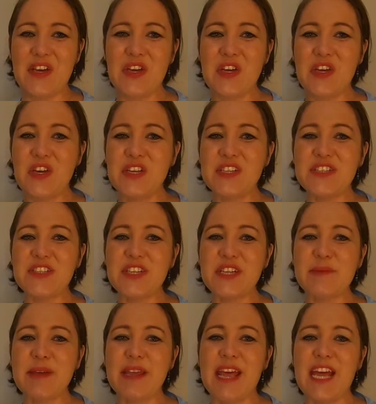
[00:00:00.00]
Good
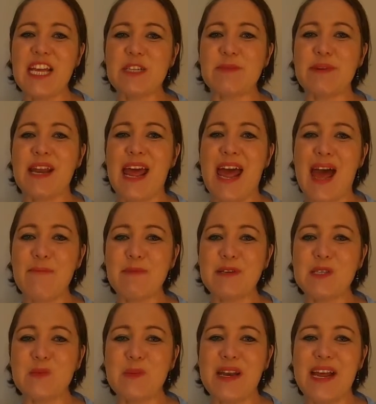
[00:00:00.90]
student engagement
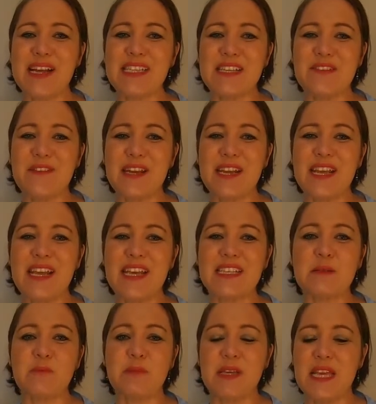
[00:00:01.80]
happens when activity
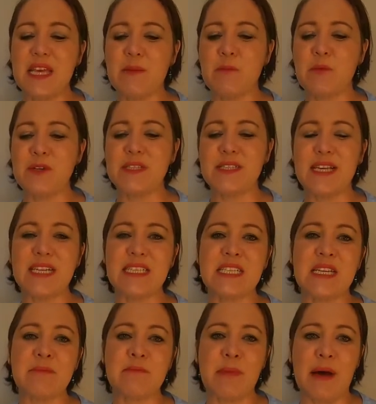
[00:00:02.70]
is being presented